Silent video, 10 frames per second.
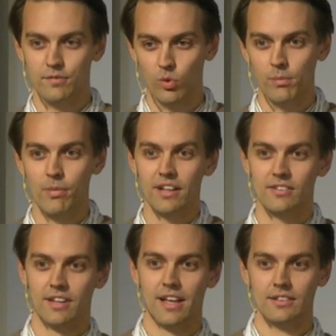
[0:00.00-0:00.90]

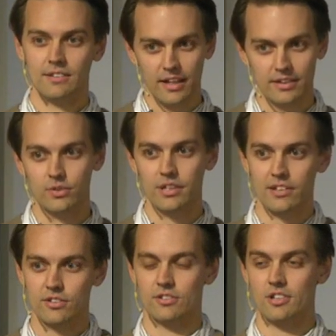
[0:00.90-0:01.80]
format and the
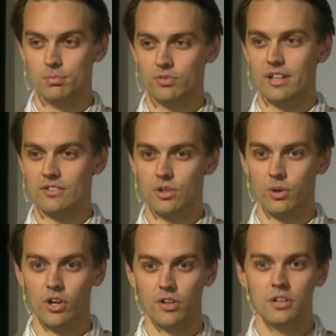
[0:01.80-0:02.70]
relationships that's
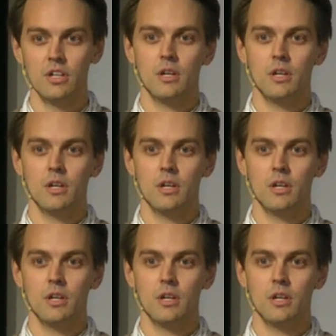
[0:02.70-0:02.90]
going on.